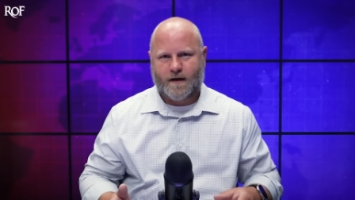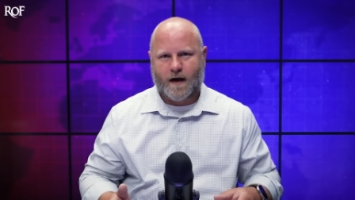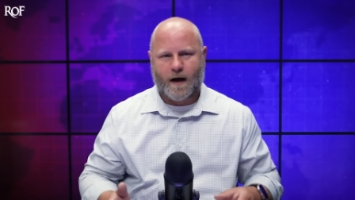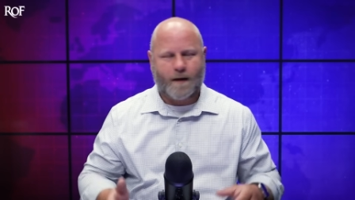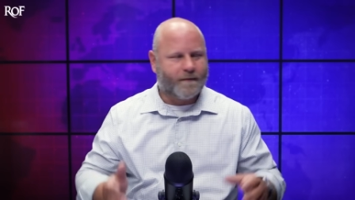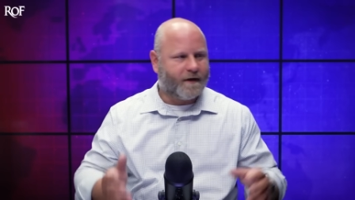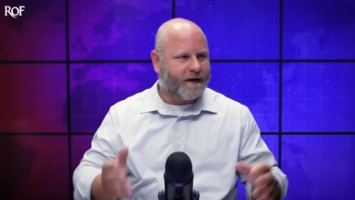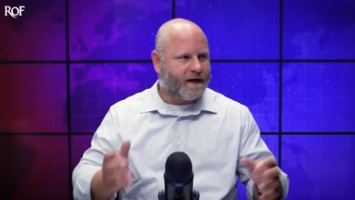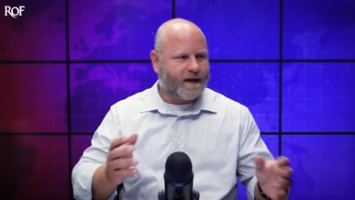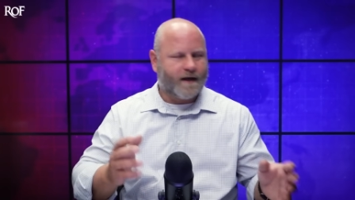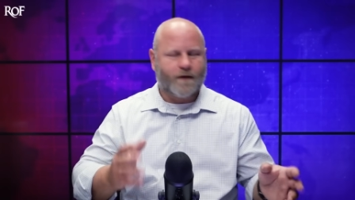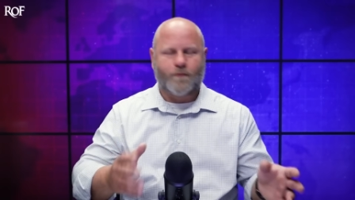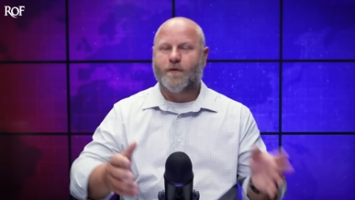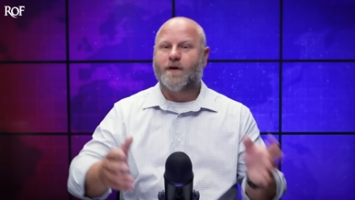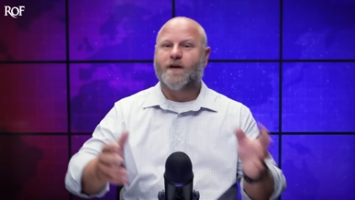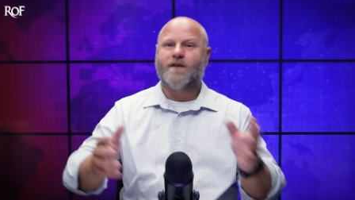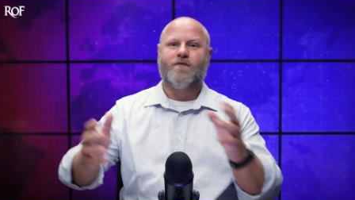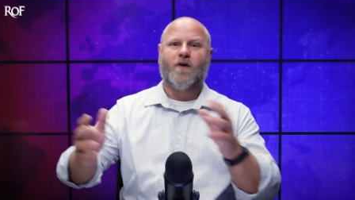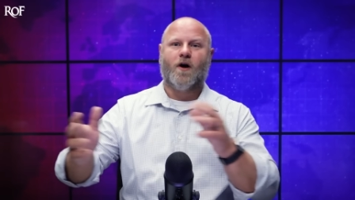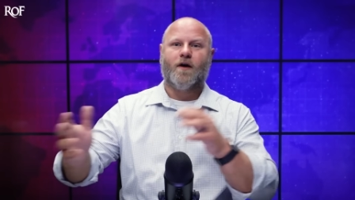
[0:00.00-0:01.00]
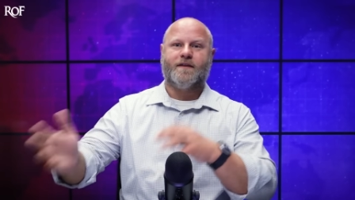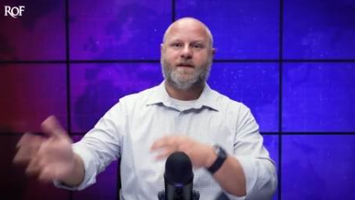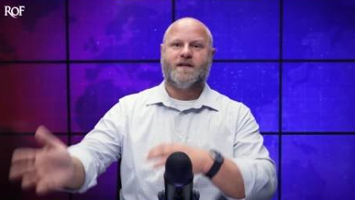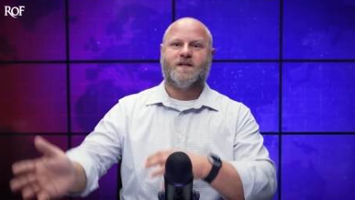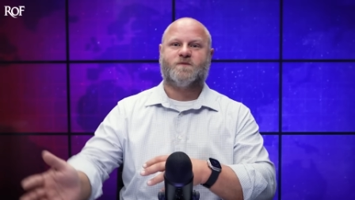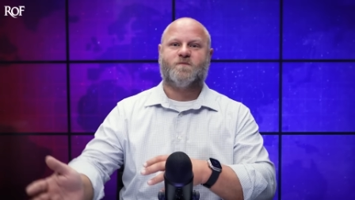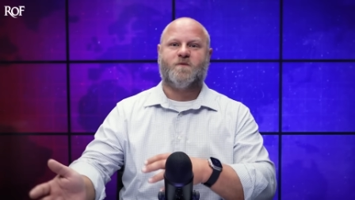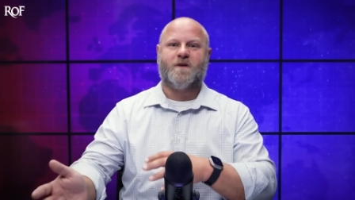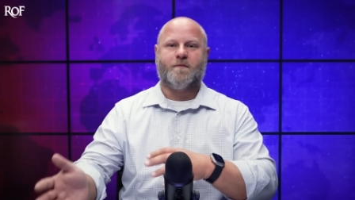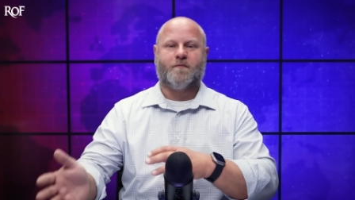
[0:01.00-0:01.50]
I'm going to get rid of all
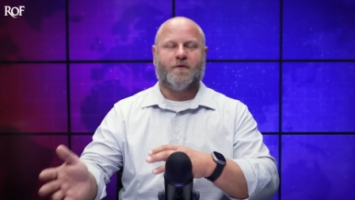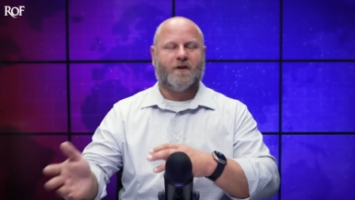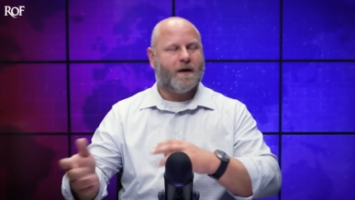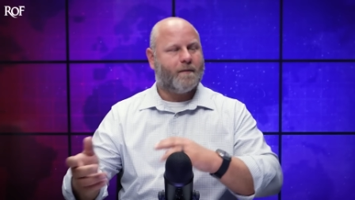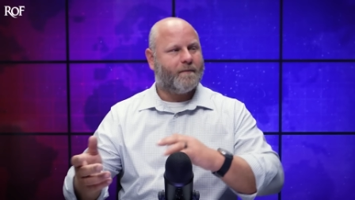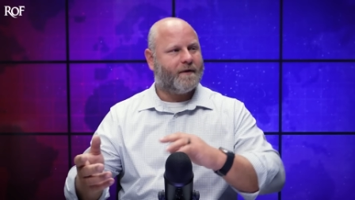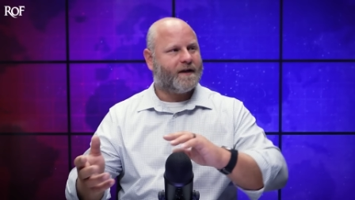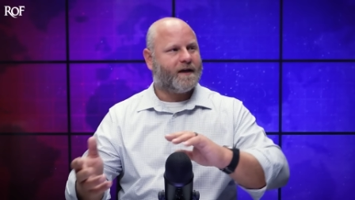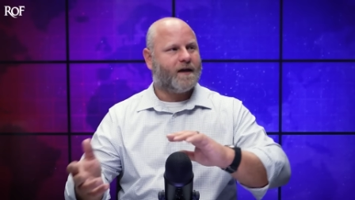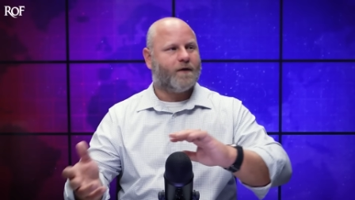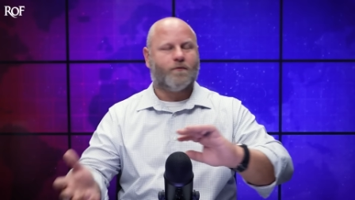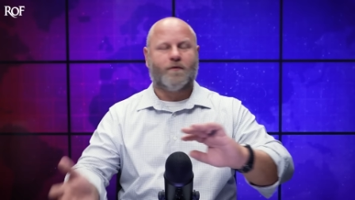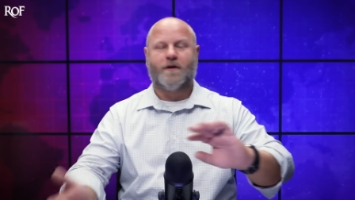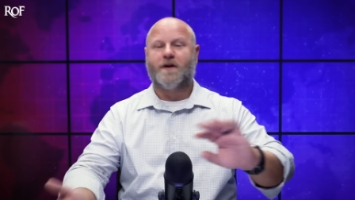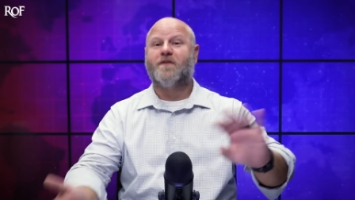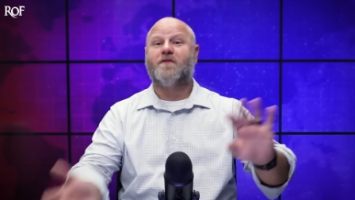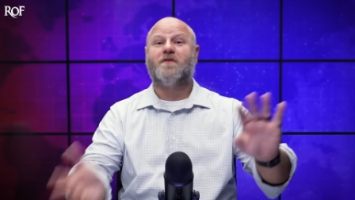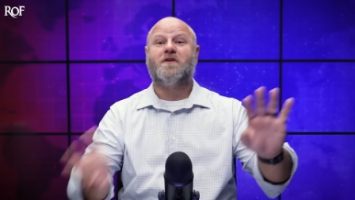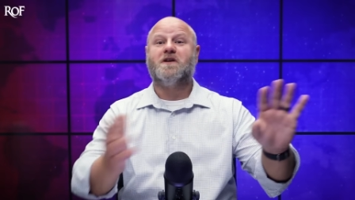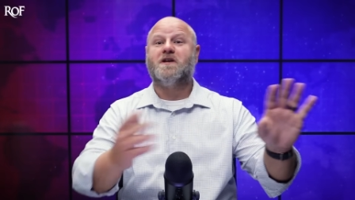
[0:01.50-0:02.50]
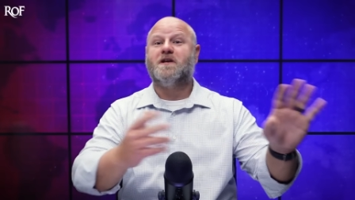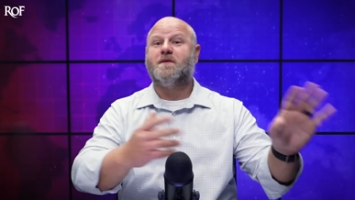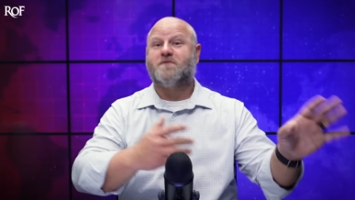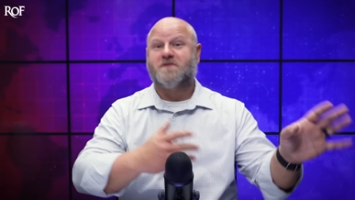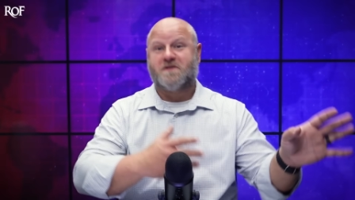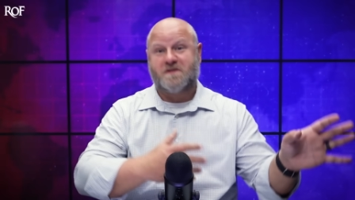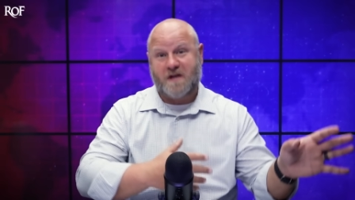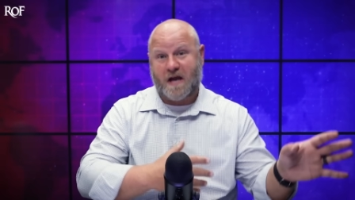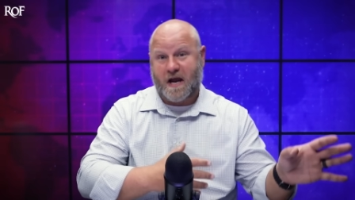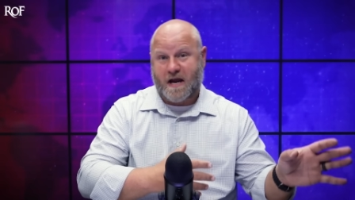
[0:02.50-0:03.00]
these people. I'm going to get rid of the deep
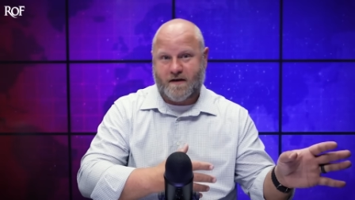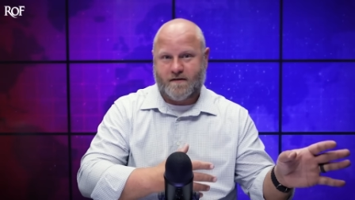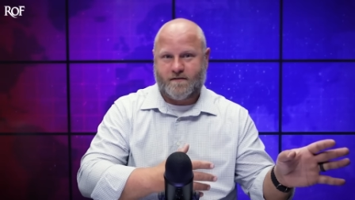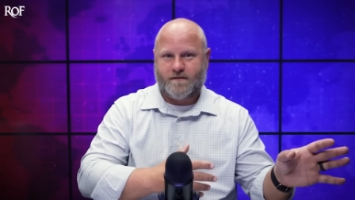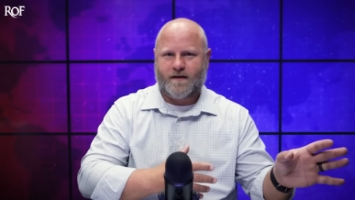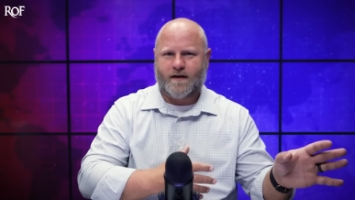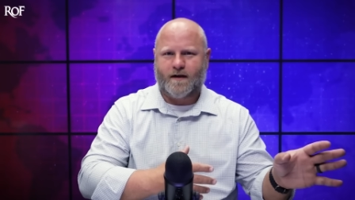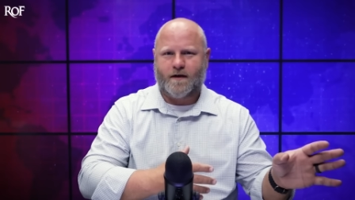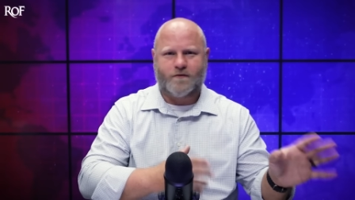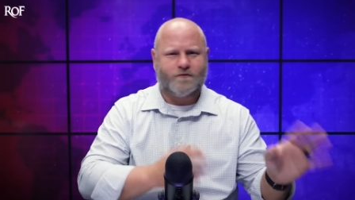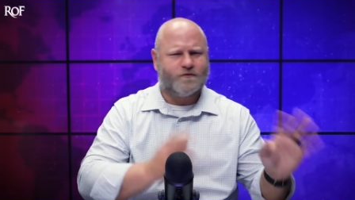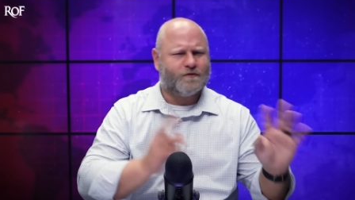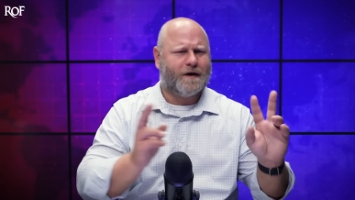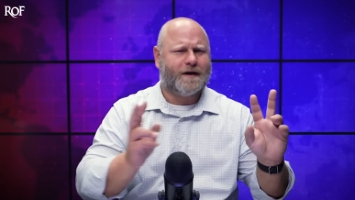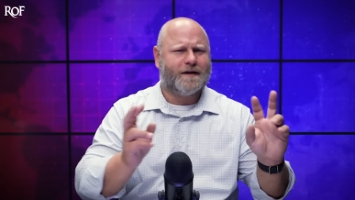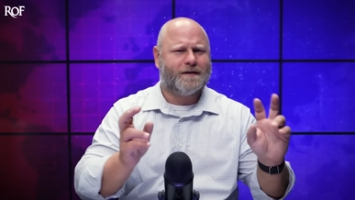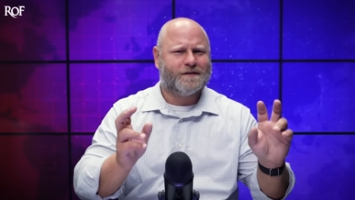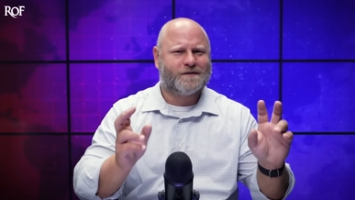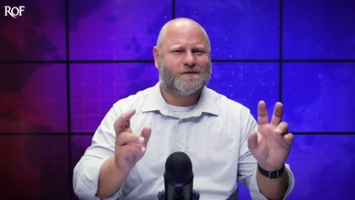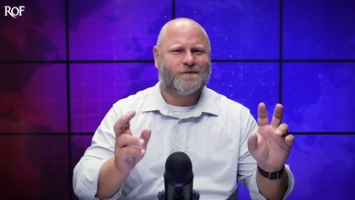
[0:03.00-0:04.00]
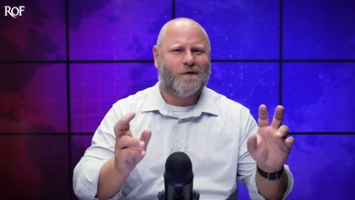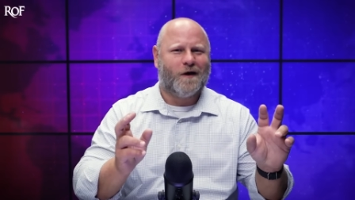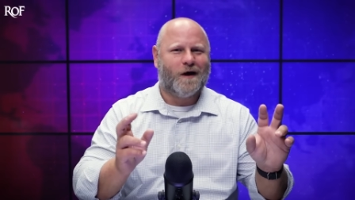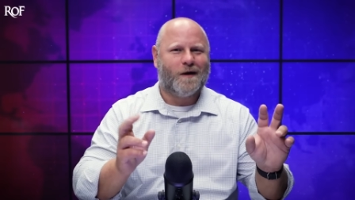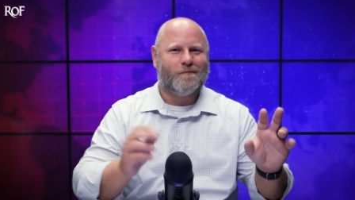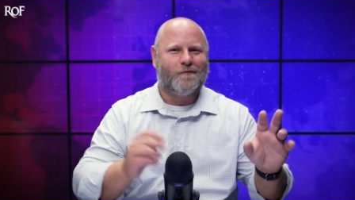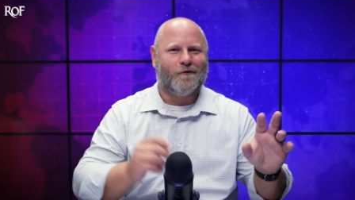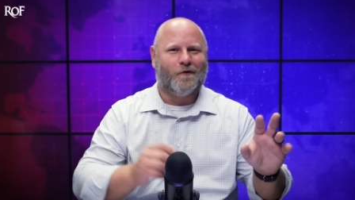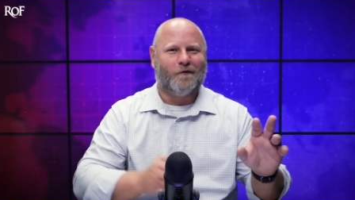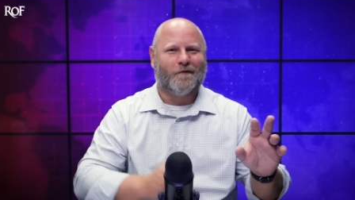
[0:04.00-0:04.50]
state, you know, drain the
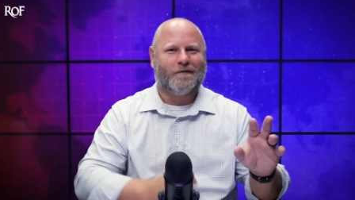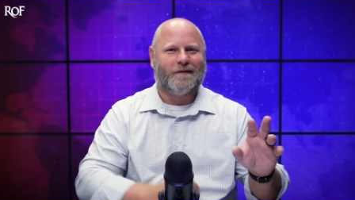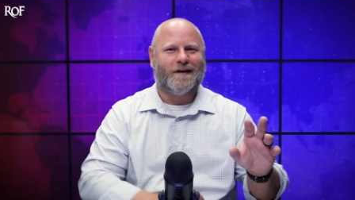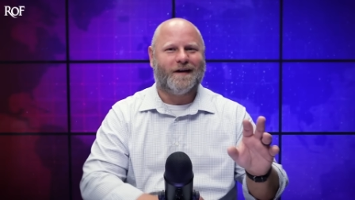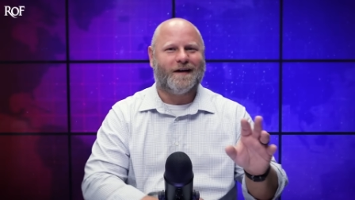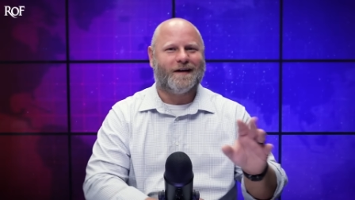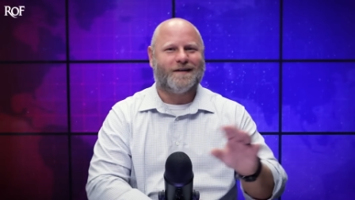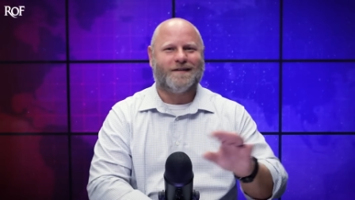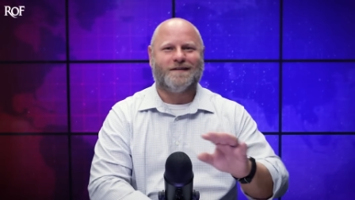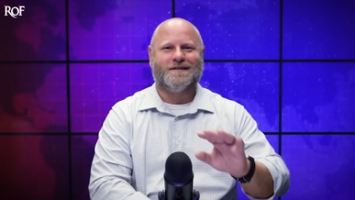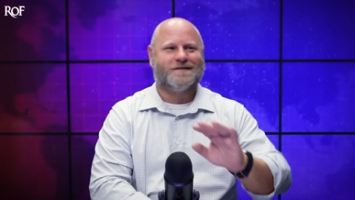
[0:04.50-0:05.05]
swamp, whole thing.